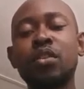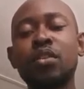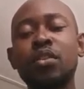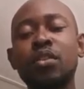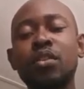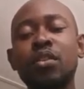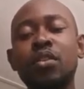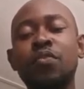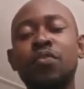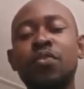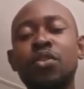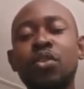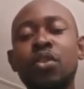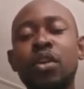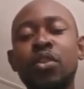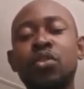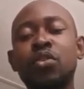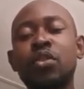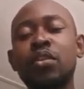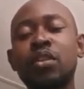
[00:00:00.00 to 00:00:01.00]
If you don't know how to
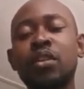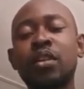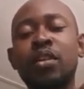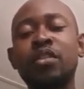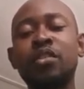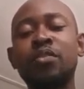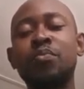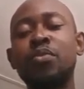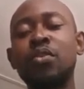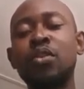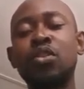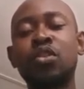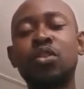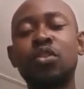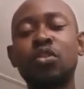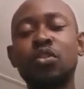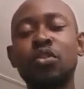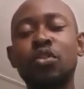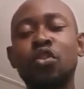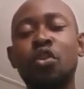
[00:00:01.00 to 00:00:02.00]
create a landing page,
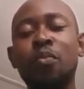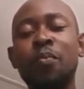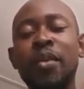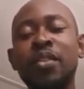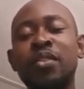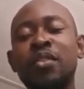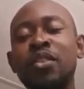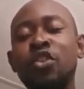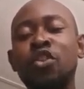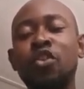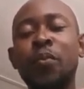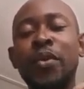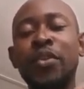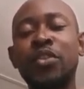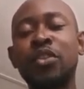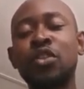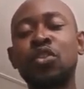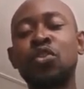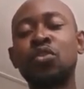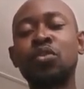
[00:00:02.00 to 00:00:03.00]
comment in the comment
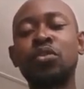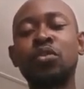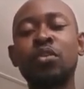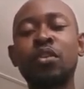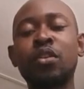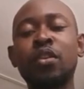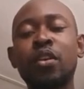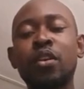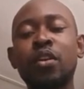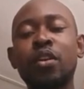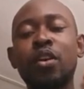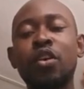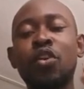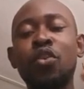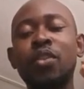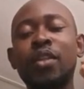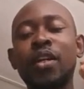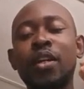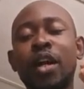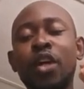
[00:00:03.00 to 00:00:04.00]
section or
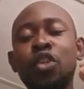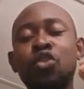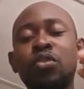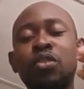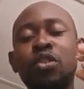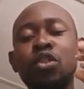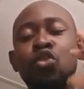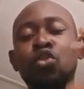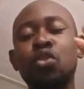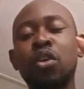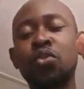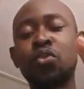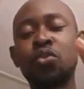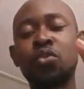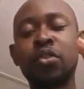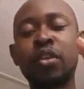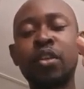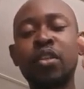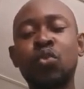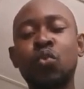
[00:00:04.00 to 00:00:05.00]
that I should teach you how to
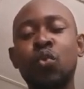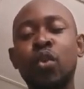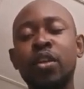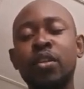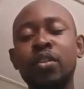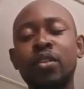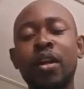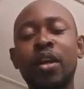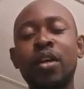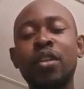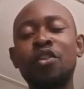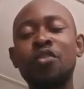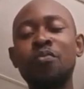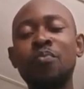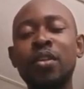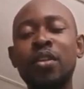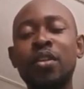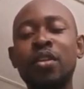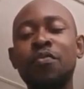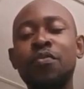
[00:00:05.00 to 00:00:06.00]
create one and I'll make
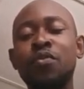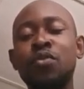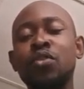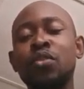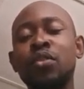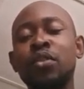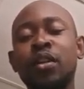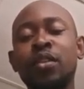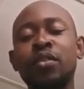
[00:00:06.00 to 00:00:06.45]
a video on that.